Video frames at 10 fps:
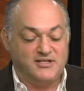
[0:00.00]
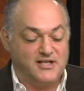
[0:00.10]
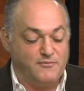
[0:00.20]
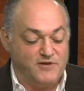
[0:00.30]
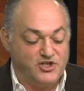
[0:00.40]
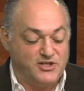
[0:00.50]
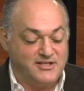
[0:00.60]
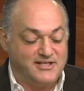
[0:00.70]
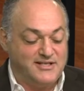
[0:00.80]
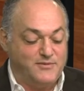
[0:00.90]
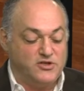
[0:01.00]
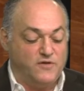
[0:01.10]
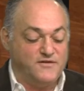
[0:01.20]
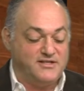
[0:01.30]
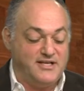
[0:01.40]
celebrations, exhibits
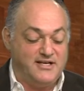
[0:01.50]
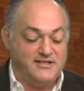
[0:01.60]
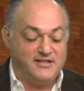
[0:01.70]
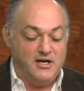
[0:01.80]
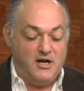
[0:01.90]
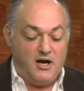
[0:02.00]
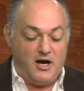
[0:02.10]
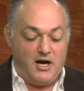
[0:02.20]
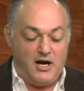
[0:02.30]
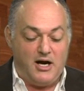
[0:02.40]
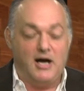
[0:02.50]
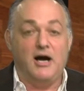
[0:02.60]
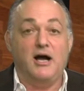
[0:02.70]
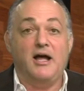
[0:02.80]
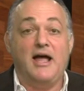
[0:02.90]
overseas. I